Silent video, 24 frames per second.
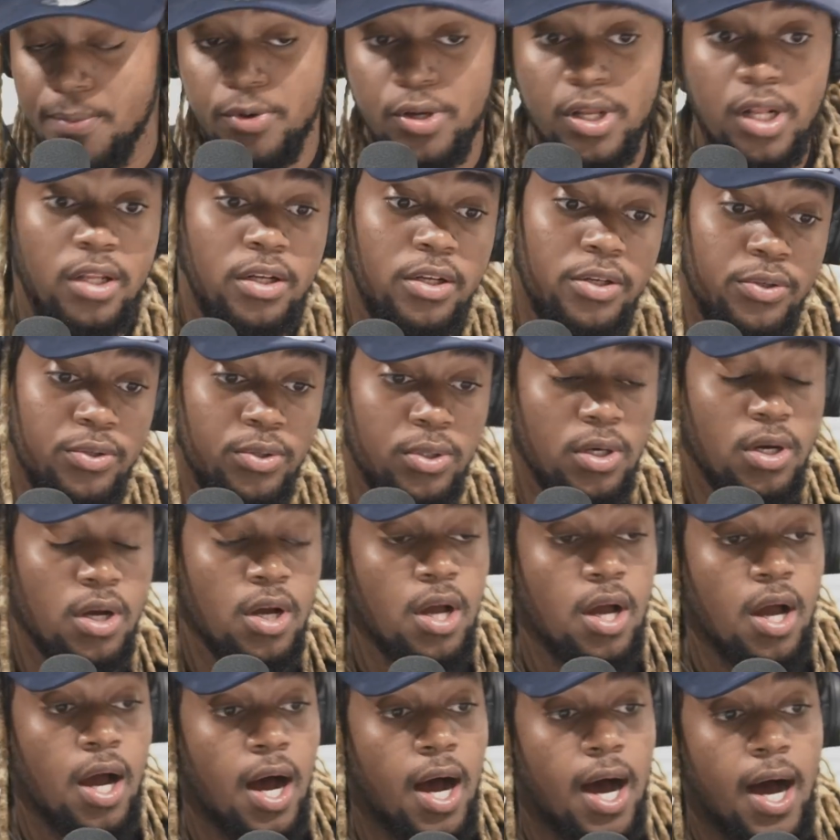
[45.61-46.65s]
I am really don't know.
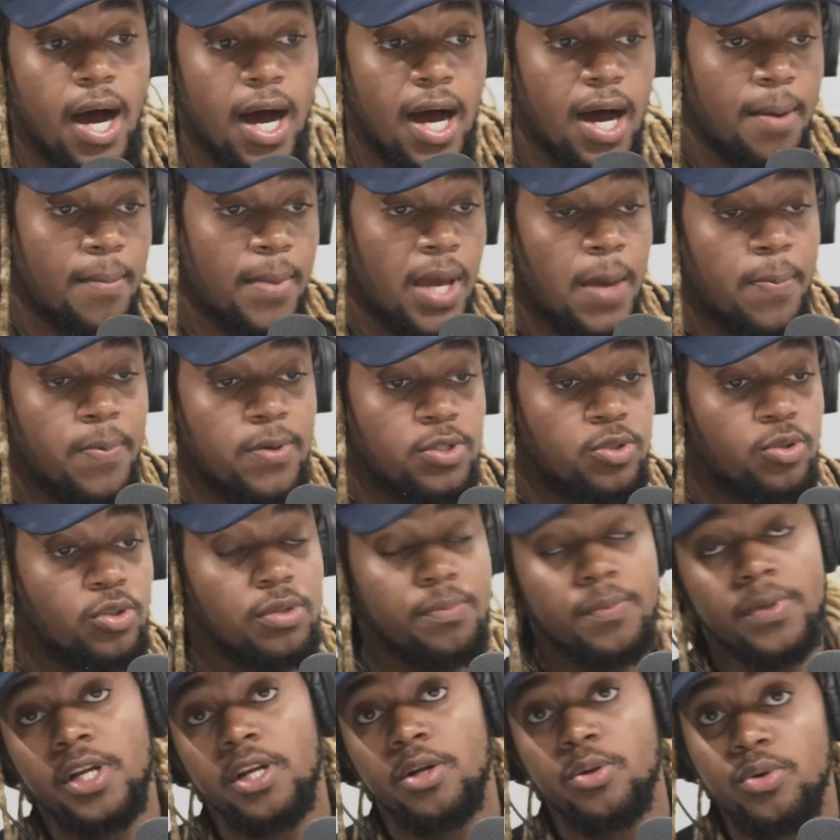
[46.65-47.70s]
Um,
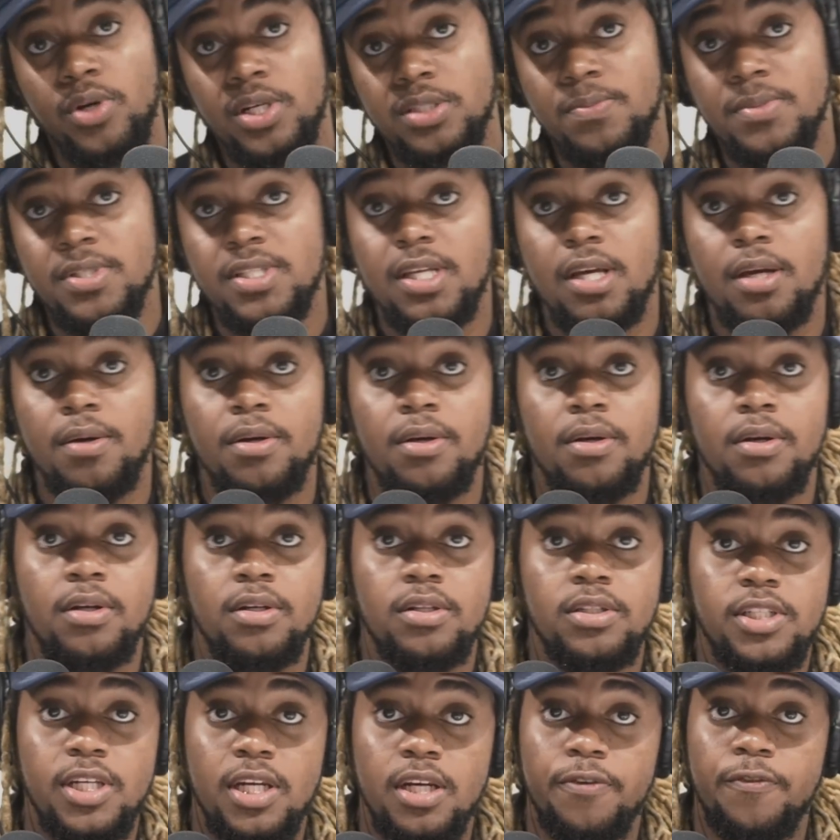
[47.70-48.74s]
episode I don't know as myself,
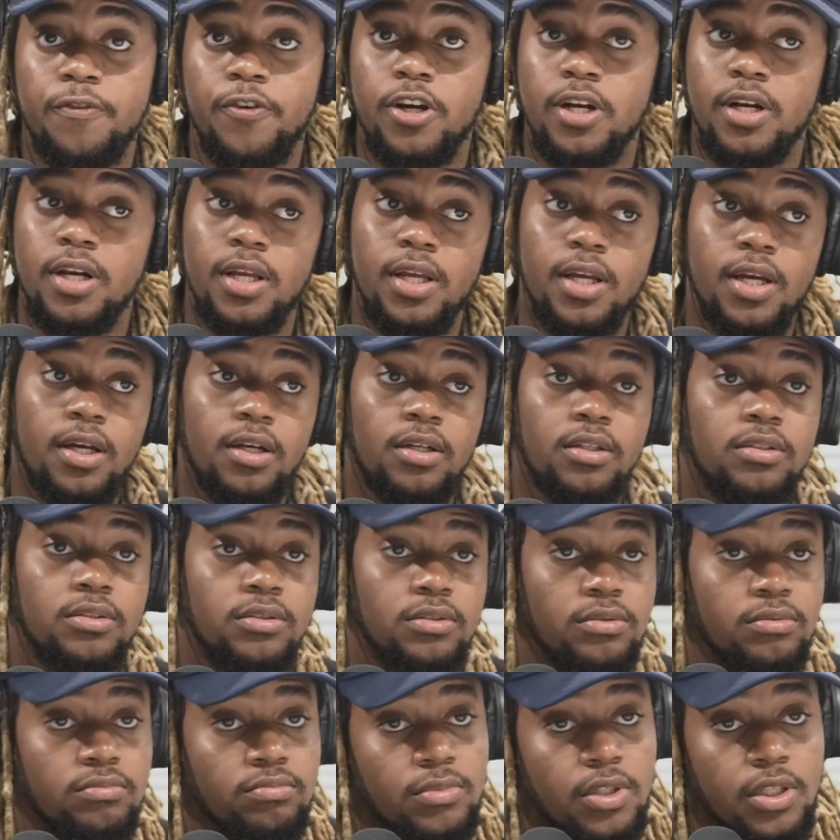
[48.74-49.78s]
Jaii Frais.
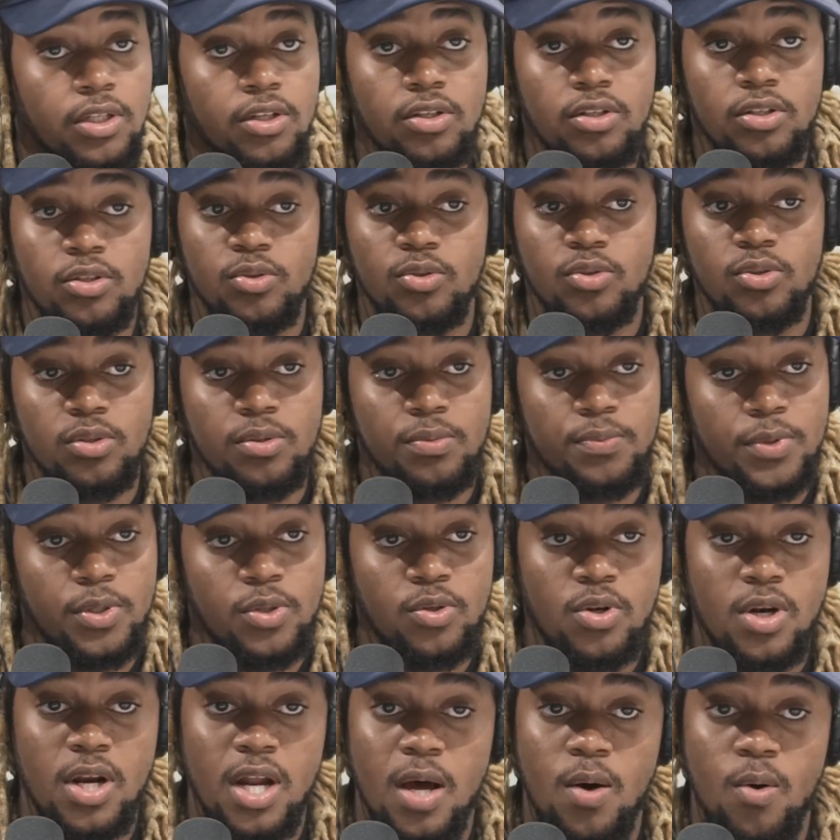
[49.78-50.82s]
You don't know. I
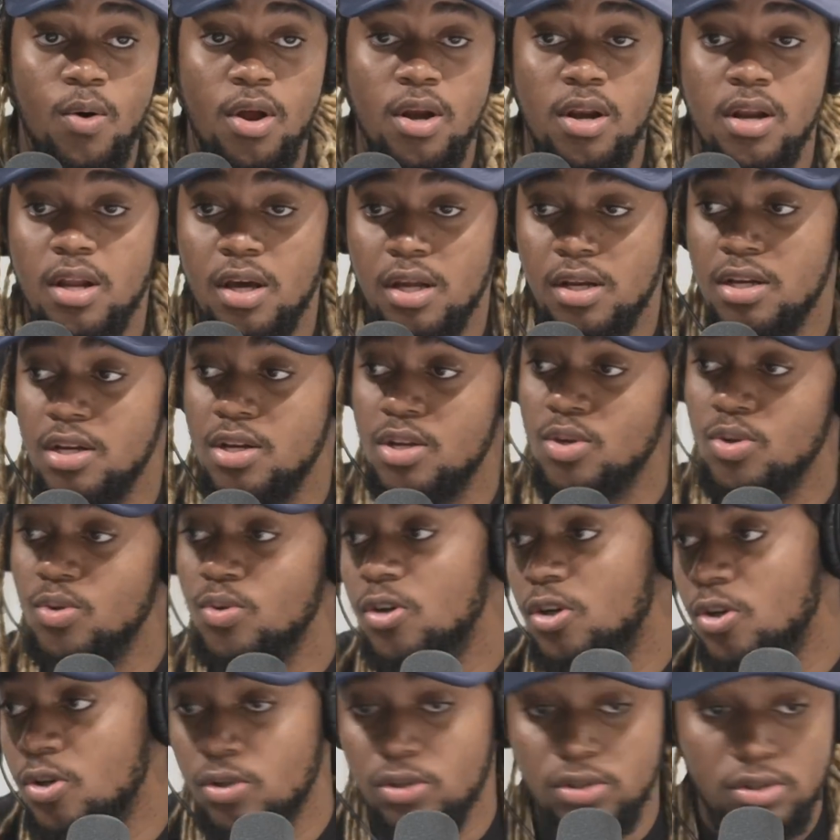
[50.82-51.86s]
know now one that the
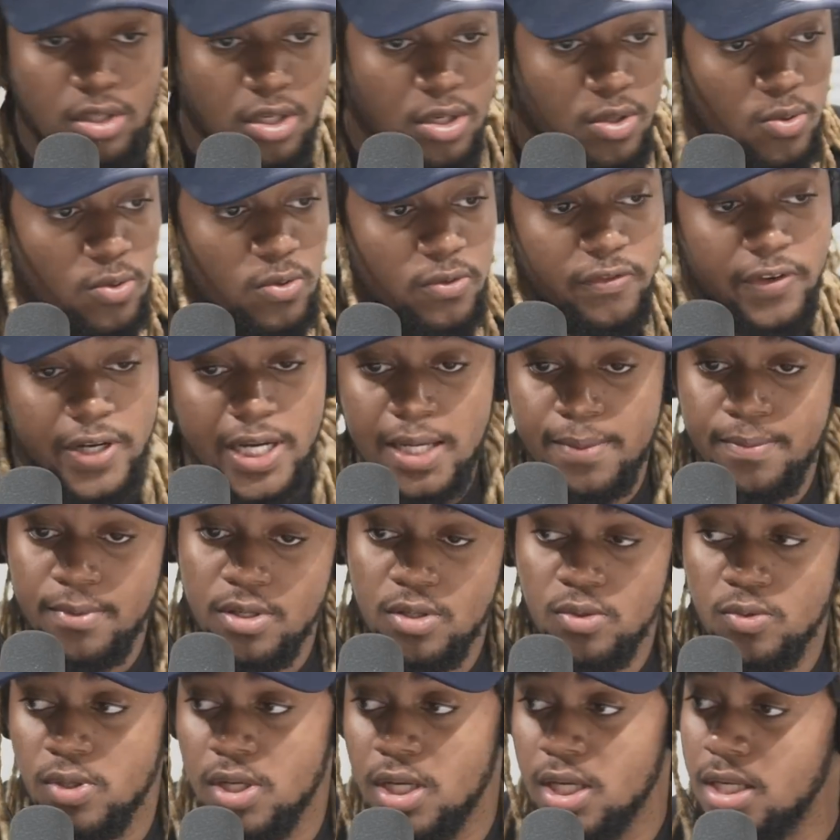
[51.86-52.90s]
new look, the new vibe,
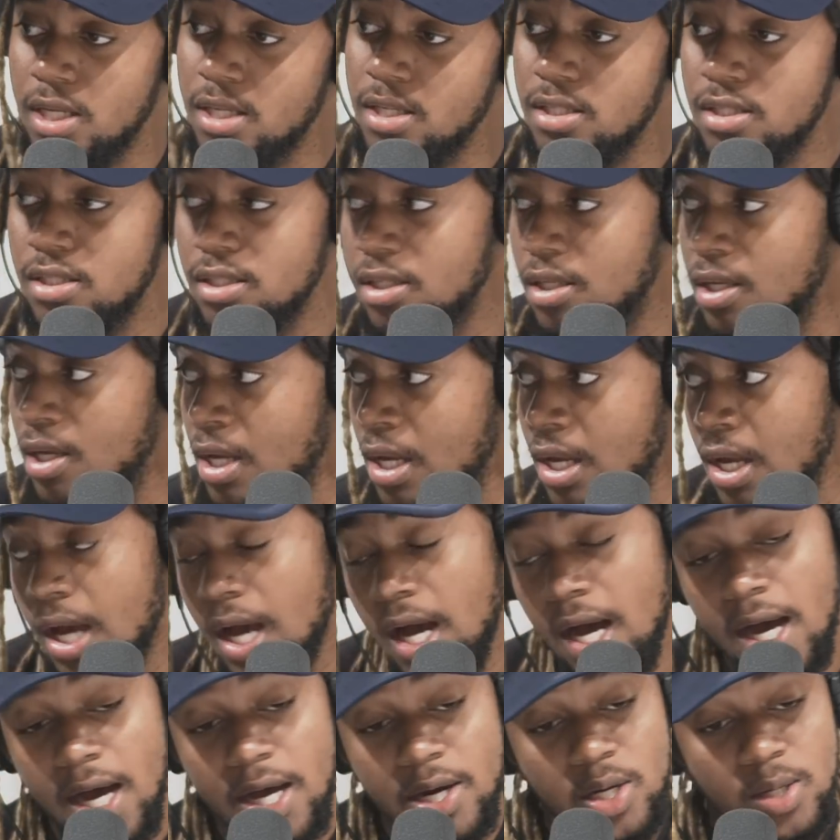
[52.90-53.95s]
the new energy.
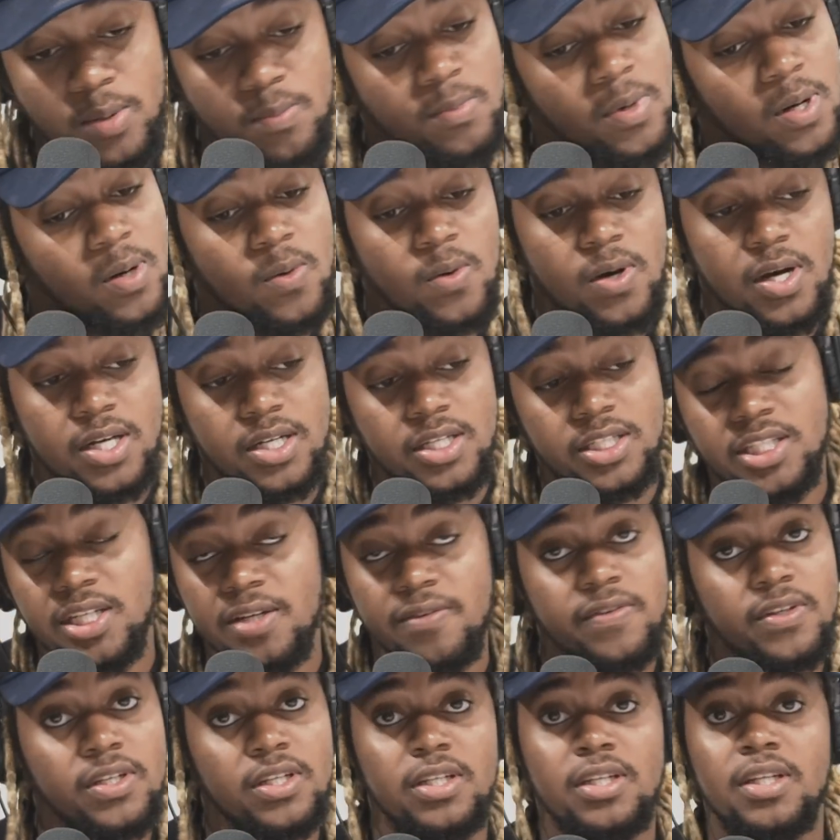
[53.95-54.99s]
Uh, number one,
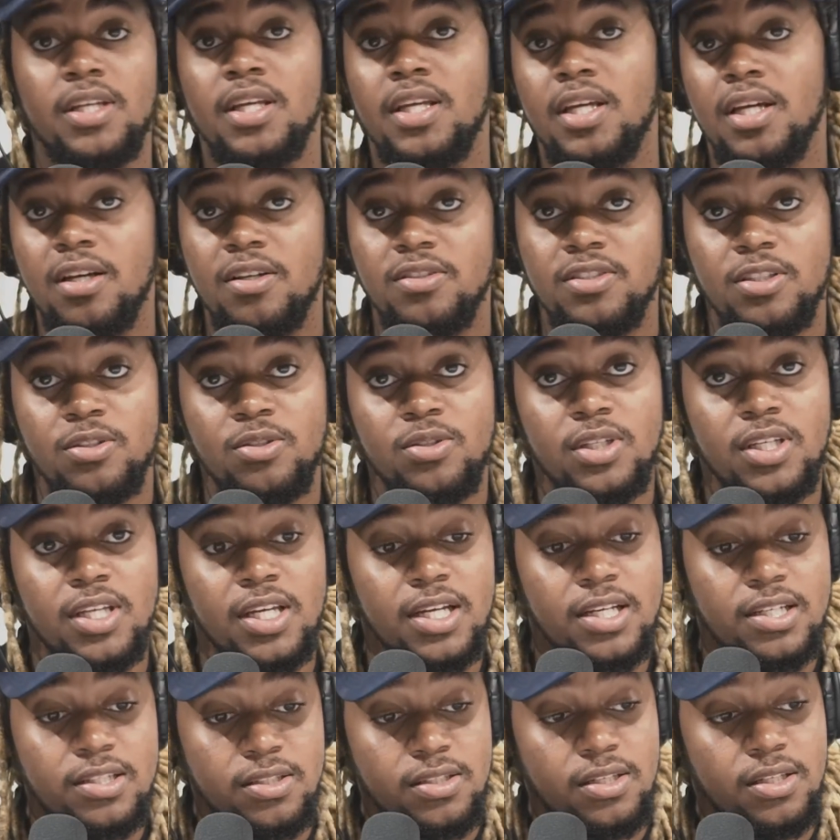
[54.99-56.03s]
Chevi not there, I was on the
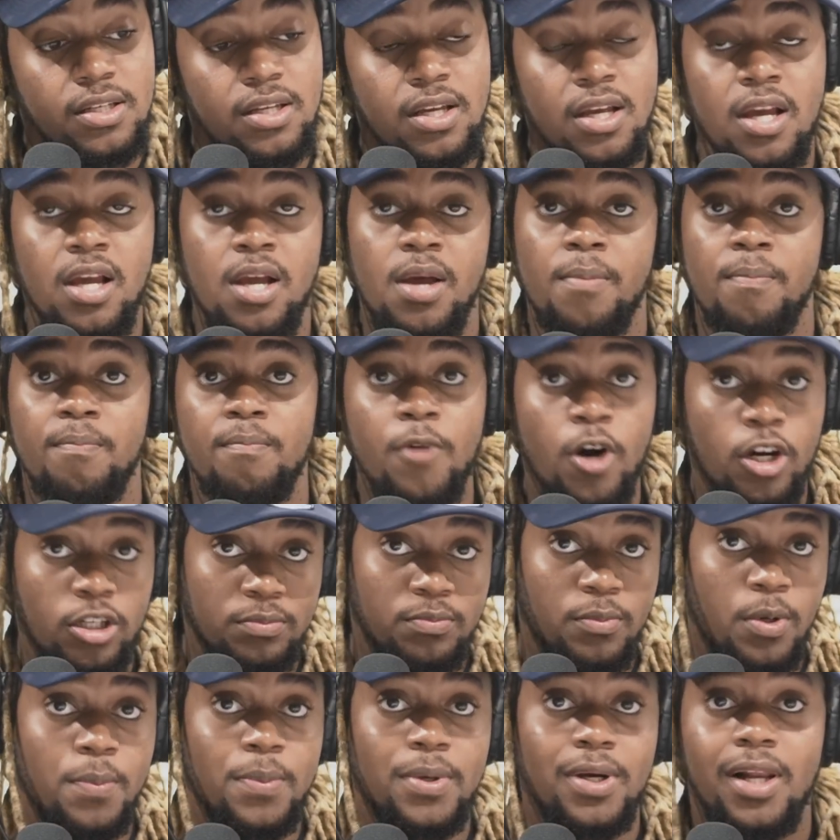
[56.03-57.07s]
can say.
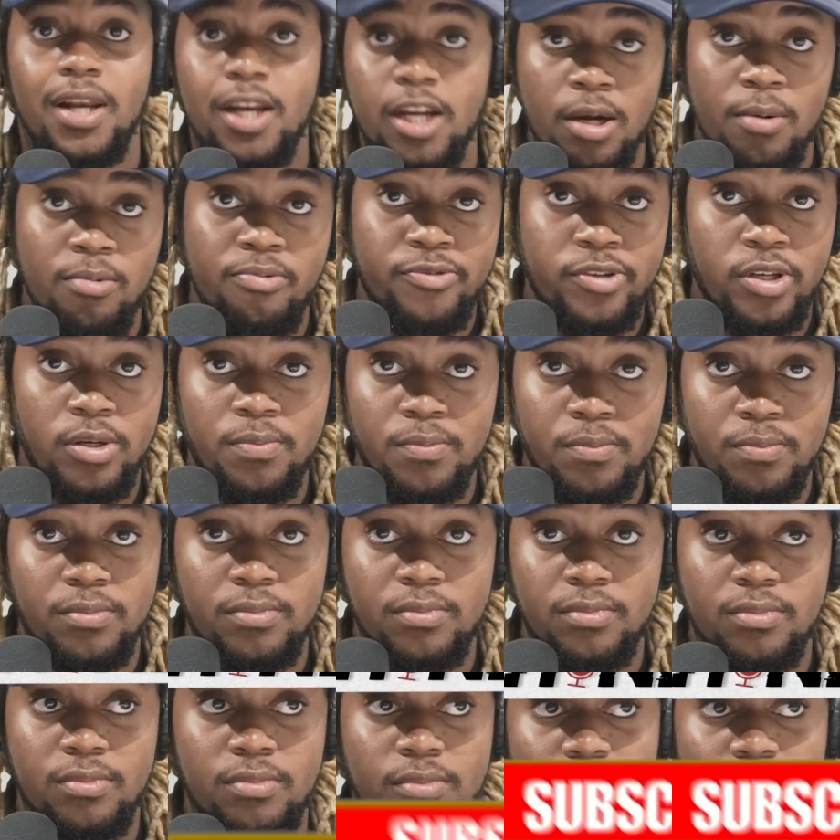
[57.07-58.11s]
But but I'm clear up something.